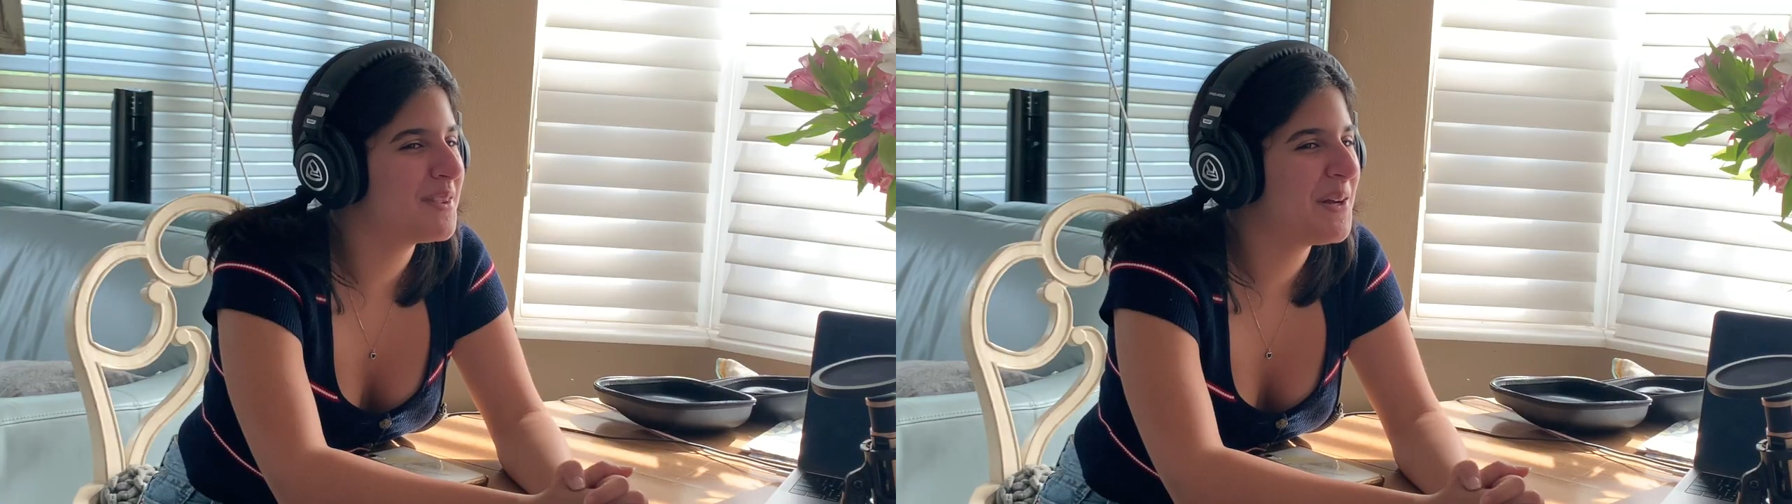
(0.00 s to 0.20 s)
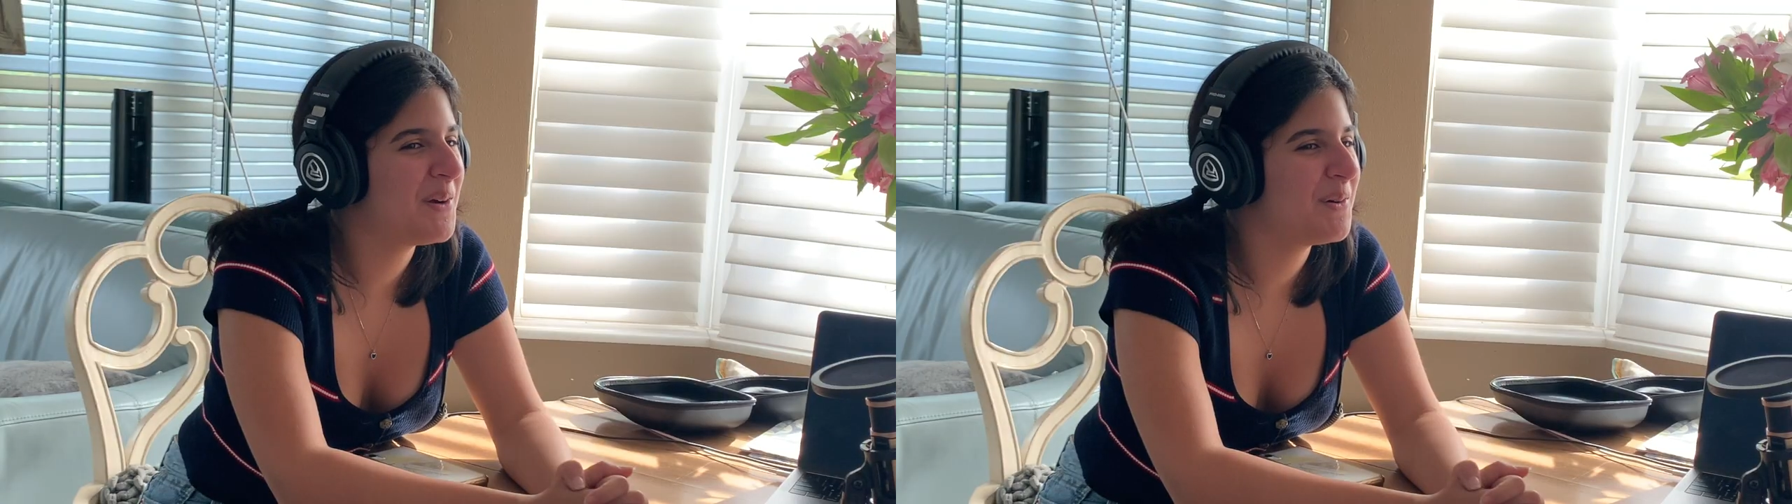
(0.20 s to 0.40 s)

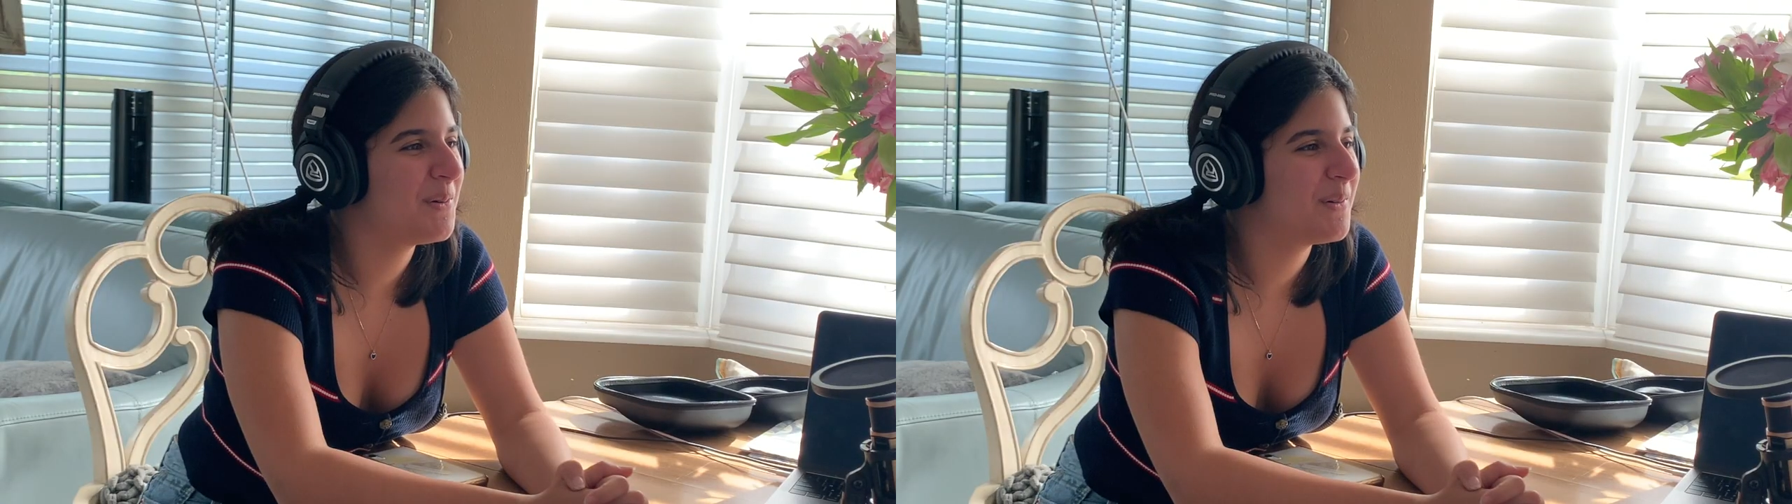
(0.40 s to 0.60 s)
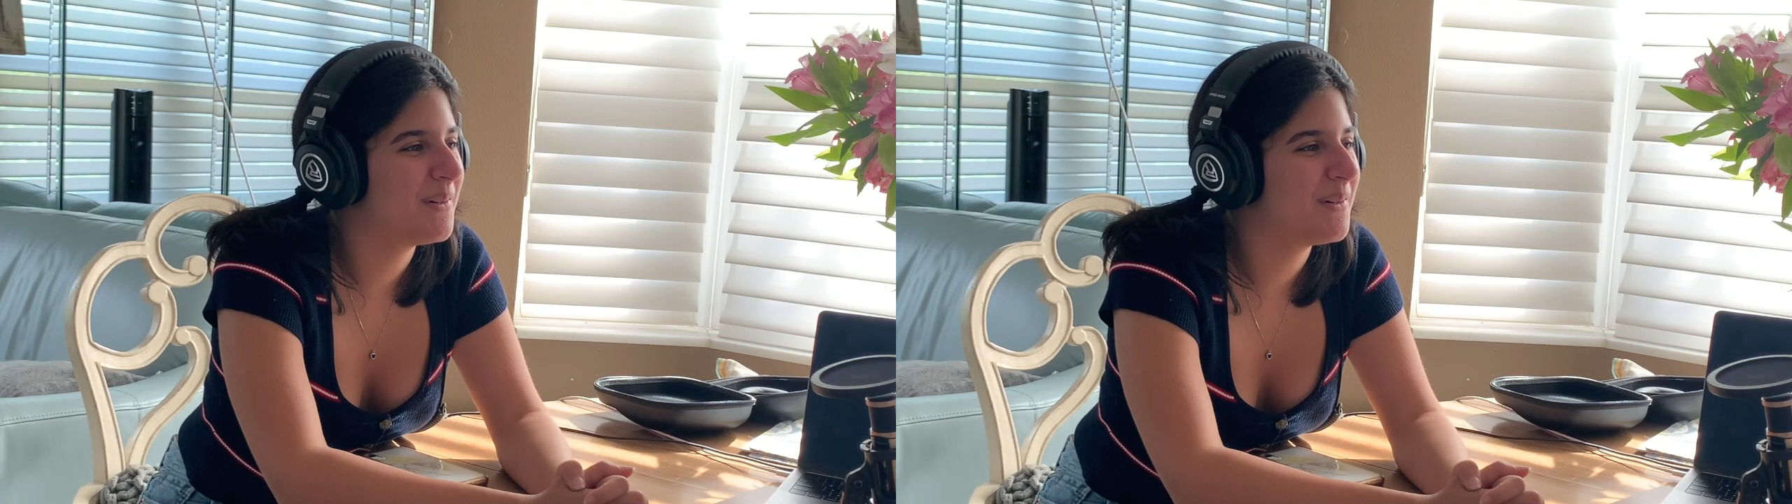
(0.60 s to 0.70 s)
though,